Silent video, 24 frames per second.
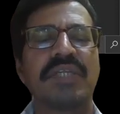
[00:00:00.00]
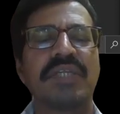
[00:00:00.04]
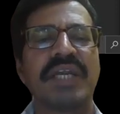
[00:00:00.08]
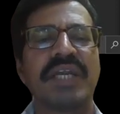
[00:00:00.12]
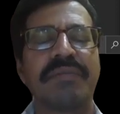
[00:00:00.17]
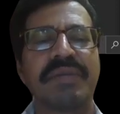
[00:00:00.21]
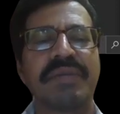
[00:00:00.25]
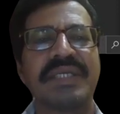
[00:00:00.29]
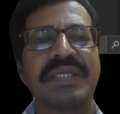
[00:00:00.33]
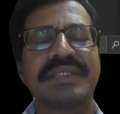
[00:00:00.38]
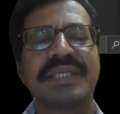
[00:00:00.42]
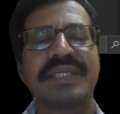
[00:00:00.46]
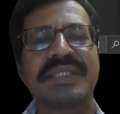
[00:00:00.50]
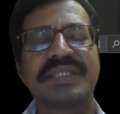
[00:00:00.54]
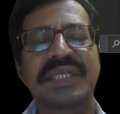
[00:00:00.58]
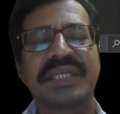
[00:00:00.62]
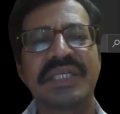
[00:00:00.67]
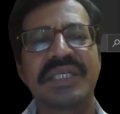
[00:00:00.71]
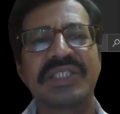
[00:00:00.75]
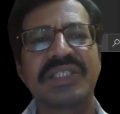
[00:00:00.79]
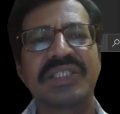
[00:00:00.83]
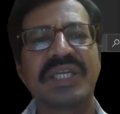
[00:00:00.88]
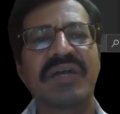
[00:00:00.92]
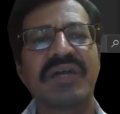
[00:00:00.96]
that means the
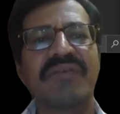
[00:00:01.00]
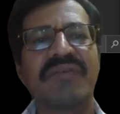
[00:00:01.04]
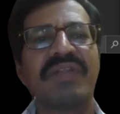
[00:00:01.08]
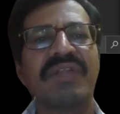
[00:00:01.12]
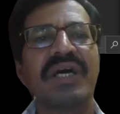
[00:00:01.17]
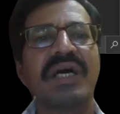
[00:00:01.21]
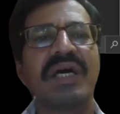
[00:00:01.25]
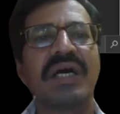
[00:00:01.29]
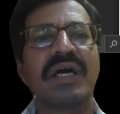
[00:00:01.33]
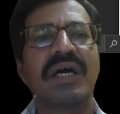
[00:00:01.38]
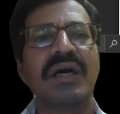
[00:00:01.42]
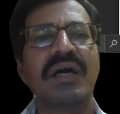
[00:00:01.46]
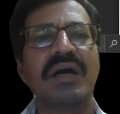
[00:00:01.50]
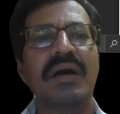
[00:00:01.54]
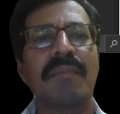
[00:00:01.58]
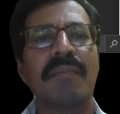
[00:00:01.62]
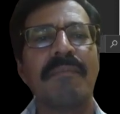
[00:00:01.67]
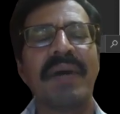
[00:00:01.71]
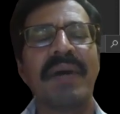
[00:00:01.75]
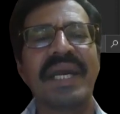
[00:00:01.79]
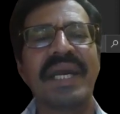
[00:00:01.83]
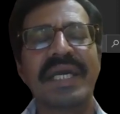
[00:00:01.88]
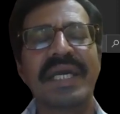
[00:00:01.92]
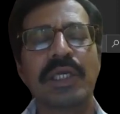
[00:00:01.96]
structure of the
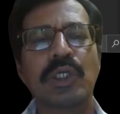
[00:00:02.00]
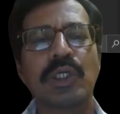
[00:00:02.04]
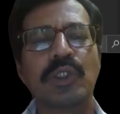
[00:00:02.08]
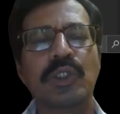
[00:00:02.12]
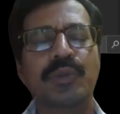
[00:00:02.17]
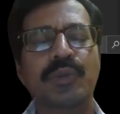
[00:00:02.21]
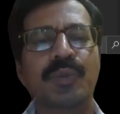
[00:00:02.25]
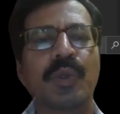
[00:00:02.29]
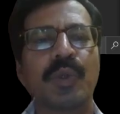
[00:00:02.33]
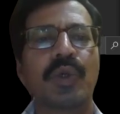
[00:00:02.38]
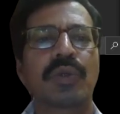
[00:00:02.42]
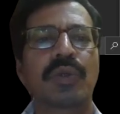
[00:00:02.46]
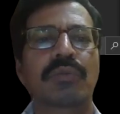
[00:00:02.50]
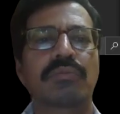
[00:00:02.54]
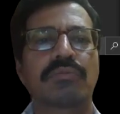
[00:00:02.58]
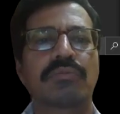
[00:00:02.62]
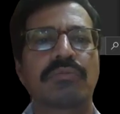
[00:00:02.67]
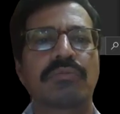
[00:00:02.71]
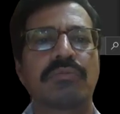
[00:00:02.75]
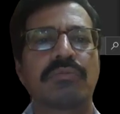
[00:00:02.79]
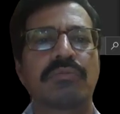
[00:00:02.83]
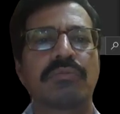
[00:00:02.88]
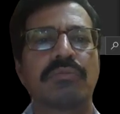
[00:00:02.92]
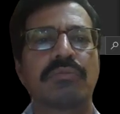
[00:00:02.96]
microspore.
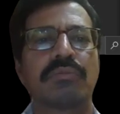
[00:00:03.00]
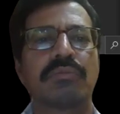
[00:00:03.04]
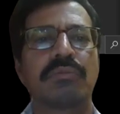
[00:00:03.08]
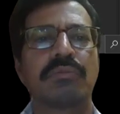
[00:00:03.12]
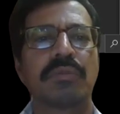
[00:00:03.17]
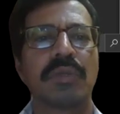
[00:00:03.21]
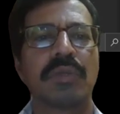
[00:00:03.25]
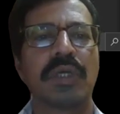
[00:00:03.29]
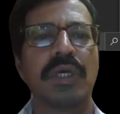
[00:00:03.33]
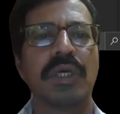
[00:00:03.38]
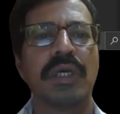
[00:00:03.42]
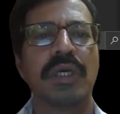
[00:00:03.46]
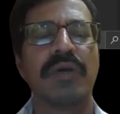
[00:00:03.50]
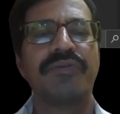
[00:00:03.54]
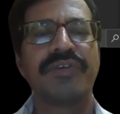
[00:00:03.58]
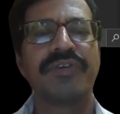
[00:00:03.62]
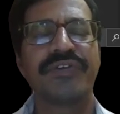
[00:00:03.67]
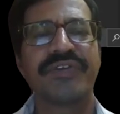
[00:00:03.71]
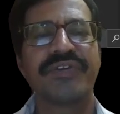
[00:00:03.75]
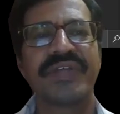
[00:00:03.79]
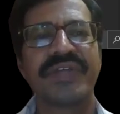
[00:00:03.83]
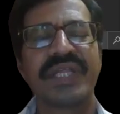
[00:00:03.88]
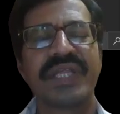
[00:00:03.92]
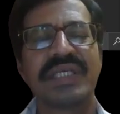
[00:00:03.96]
If
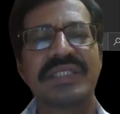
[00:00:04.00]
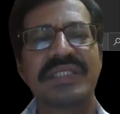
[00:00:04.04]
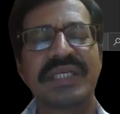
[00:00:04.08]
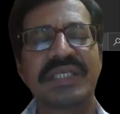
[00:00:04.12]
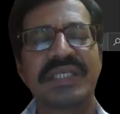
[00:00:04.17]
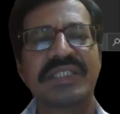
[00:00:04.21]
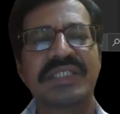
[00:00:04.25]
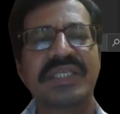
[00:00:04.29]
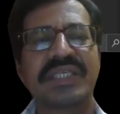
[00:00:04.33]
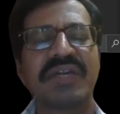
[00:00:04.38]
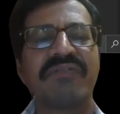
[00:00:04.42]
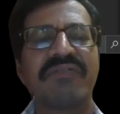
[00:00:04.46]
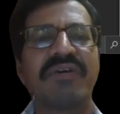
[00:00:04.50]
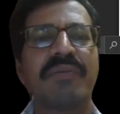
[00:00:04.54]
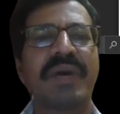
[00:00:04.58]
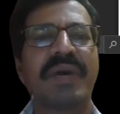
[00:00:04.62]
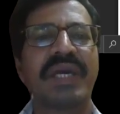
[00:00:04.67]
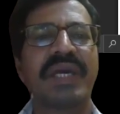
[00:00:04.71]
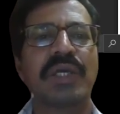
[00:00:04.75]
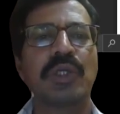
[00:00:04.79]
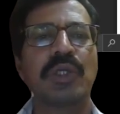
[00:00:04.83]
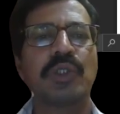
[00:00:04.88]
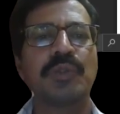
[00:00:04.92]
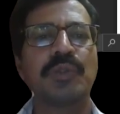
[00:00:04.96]
you see the structure of the
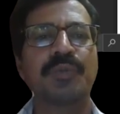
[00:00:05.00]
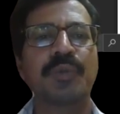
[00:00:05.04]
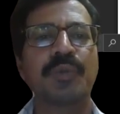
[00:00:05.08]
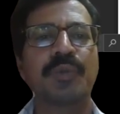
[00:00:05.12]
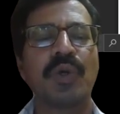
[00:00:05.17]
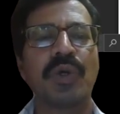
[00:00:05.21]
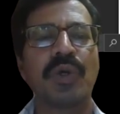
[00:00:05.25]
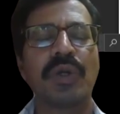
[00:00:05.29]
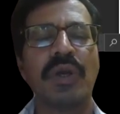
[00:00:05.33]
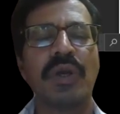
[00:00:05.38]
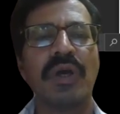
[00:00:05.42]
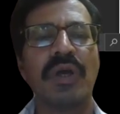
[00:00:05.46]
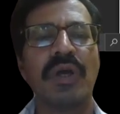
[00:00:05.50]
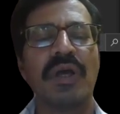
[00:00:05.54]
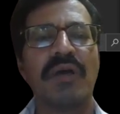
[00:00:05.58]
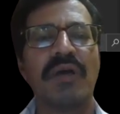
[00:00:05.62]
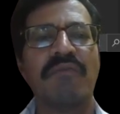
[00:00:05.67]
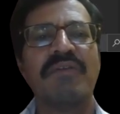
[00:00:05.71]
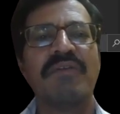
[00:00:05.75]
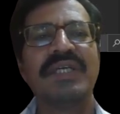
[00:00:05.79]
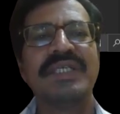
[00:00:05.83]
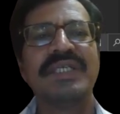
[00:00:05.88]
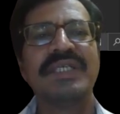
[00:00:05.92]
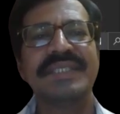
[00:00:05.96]
microspore,
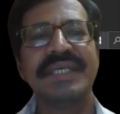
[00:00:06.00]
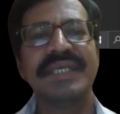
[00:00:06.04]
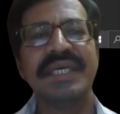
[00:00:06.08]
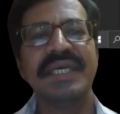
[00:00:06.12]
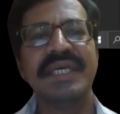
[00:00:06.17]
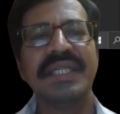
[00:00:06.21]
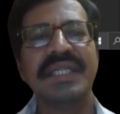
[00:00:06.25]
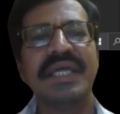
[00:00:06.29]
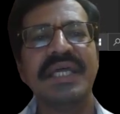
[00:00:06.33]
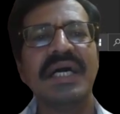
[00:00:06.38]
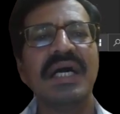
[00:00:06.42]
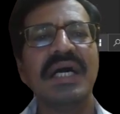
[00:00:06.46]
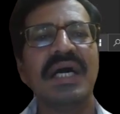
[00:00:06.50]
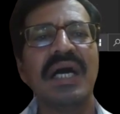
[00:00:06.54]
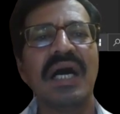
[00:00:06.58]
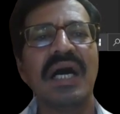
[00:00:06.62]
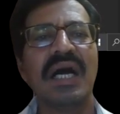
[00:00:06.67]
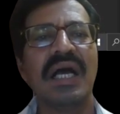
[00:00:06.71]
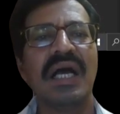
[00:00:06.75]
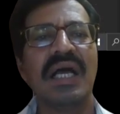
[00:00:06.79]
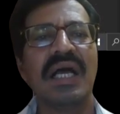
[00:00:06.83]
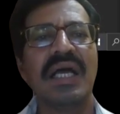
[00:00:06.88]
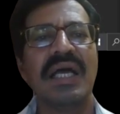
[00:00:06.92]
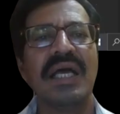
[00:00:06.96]
we see the
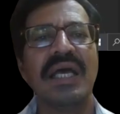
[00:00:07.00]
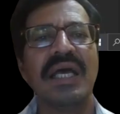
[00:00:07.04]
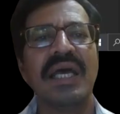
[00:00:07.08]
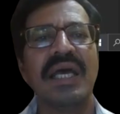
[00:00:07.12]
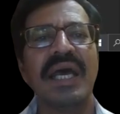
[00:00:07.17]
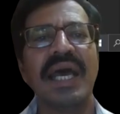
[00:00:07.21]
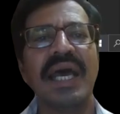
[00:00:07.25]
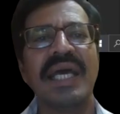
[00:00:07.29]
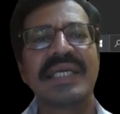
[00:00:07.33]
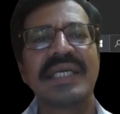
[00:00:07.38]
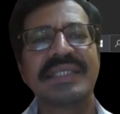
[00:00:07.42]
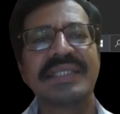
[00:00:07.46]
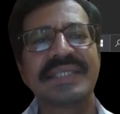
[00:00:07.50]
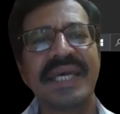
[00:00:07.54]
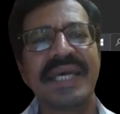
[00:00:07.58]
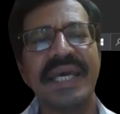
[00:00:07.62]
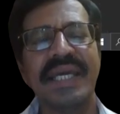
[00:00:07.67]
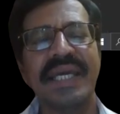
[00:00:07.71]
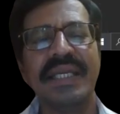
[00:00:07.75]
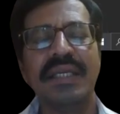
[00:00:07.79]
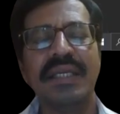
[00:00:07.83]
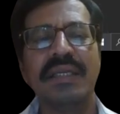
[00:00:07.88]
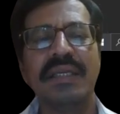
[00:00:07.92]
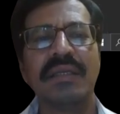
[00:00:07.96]

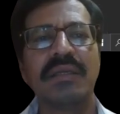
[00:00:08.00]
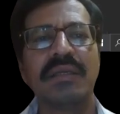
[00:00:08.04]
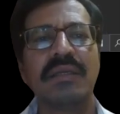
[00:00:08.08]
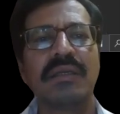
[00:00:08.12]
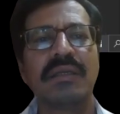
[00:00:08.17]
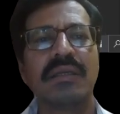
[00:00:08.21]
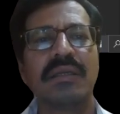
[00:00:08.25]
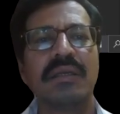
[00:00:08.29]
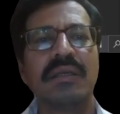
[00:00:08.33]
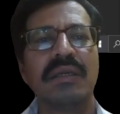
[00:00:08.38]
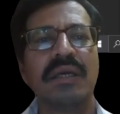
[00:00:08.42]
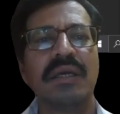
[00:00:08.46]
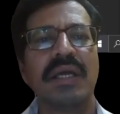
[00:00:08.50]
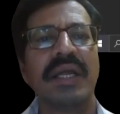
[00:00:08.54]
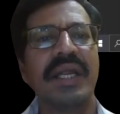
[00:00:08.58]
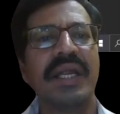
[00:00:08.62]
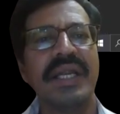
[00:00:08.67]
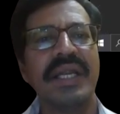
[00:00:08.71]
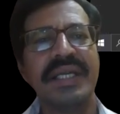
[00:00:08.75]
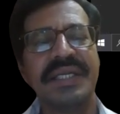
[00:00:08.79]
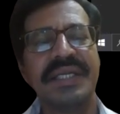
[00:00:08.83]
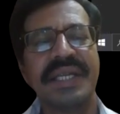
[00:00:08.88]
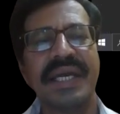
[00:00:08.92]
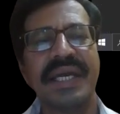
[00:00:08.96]
exine,
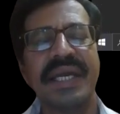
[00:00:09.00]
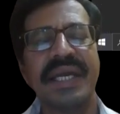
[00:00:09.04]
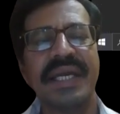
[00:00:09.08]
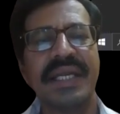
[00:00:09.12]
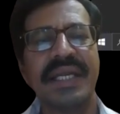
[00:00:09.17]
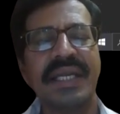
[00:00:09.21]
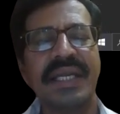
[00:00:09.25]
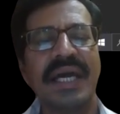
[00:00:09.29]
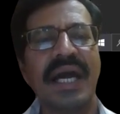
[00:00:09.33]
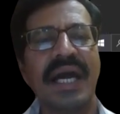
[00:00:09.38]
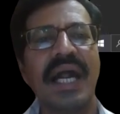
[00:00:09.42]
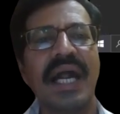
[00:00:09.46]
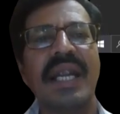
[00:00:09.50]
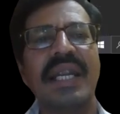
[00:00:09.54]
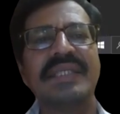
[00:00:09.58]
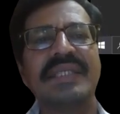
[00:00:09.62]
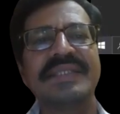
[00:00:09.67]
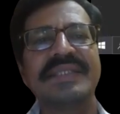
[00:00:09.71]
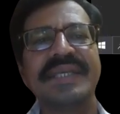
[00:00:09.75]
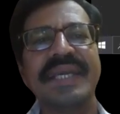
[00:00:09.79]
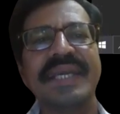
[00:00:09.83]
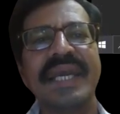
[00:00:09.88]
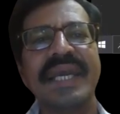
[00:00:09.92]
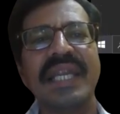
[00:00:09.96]
intine, and a
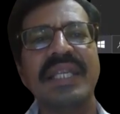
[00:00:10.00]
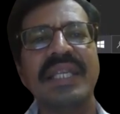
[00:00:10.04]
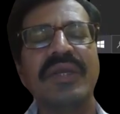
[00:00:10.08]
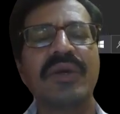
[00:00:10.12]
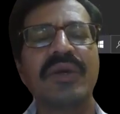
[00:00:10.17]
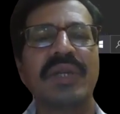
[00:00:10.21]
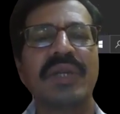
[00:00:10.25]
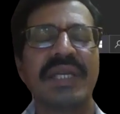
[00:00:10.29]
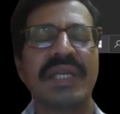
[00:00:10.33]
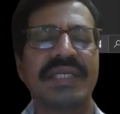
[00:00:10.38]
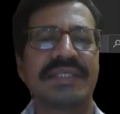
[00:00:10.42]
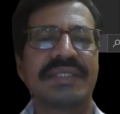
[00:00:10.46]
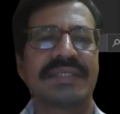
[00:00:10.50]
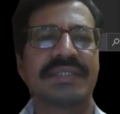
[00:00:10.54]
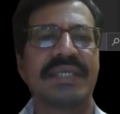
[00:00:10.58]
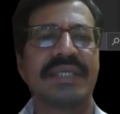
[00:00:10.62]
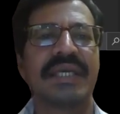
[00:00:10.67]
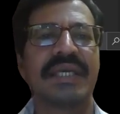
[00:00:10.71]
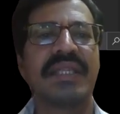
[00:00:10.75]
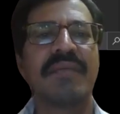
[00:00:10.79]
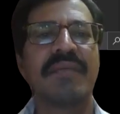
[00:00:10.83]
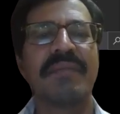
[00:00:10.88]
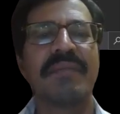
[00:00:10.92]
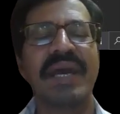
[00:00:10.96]
single nucleus
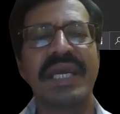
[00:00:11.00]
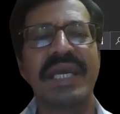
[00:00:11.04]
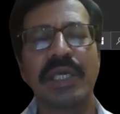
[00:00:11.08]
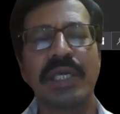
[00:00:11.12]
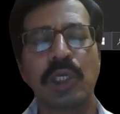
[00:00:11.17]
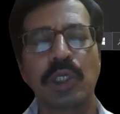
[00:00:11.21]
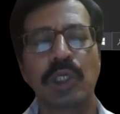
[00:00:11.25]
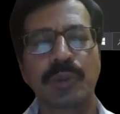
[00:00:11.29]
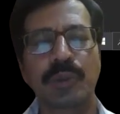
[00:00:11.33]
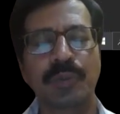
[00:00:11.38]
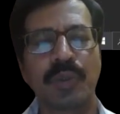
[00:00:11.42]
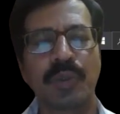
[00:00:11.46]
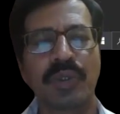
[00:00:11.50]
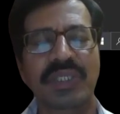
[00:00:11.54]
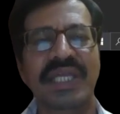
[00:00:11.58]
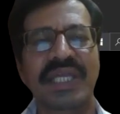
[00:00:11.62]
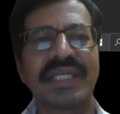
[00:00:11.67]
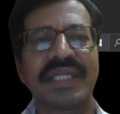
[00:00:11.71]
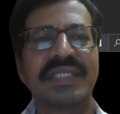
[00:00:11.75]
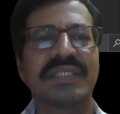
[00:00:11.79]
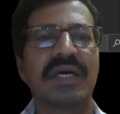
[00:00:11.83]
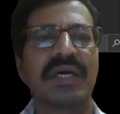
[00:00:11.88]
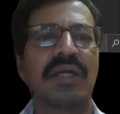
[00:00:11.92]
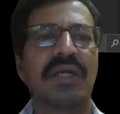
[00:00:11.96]
in the microspore.
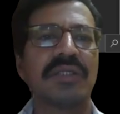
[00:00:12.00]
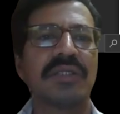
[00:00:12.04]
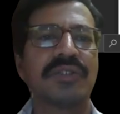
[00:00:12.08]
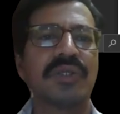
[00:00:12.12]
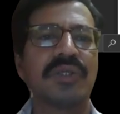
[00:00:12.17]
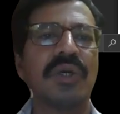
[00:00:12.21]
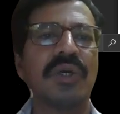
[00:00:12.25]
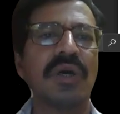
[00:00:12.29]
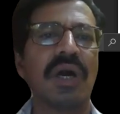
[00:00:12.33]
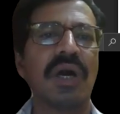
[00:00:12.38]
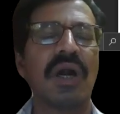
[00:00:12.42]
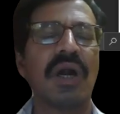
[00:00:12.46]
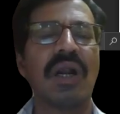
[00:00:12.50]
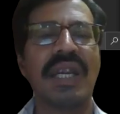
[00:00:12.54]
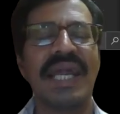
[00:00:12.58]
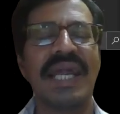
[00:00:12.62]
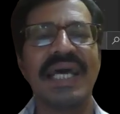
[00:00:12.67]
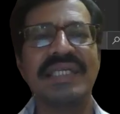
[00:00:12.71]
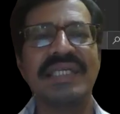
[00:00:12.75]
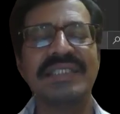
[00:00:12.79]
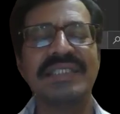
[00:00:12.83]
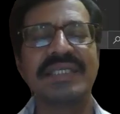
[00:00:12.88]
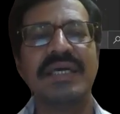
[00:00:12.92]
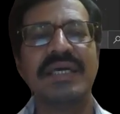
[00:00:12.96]
That is also called
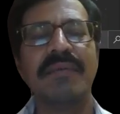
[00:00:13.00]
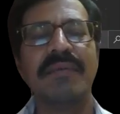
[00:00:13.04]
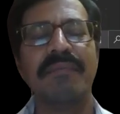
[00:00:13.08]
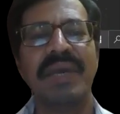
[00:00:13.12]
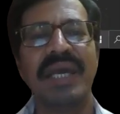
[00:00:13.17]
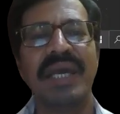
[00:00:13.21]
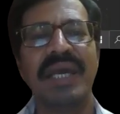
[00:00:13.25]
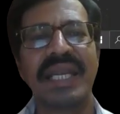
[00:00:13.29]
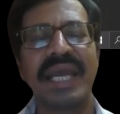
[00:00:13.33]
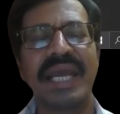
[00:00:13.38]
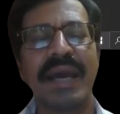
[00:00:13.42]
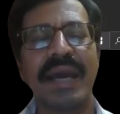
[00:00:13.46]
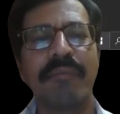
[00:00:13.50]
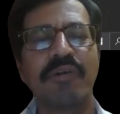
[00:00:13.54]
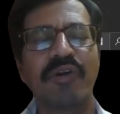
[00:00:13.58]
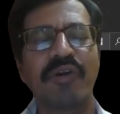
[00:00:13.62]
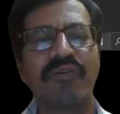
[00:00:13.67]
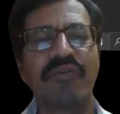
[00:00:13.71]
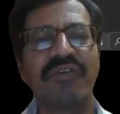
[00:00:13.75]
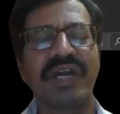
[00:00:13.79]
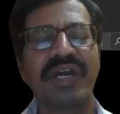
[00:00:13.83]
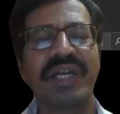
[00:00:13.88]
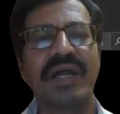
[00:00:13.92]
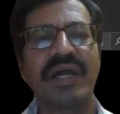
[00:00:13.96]
as male
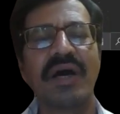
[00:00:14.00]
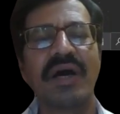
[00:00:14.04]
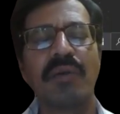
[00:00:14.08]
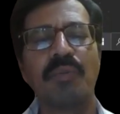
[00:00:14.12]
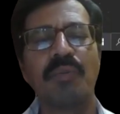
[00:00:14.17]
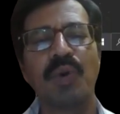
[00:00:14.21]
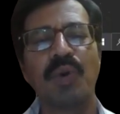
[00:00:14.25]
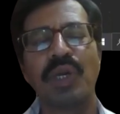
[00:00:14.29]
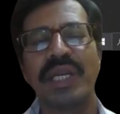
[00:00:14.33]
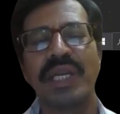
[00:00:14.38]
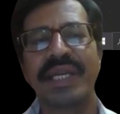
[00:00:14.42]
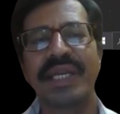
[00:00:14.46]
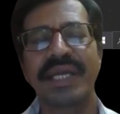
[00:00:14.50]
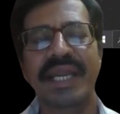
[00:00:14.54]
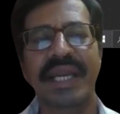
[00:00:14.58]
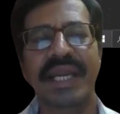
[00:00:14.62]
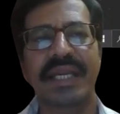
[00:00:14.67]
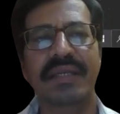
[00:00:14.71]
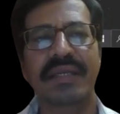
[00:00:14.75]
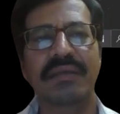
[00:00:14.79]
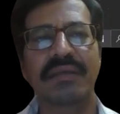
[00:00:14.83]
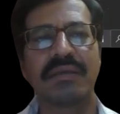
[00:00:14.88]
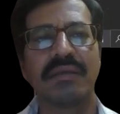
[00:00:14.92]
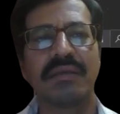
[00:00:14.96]
gametophyte or pollen
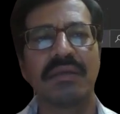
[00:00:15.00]
grain.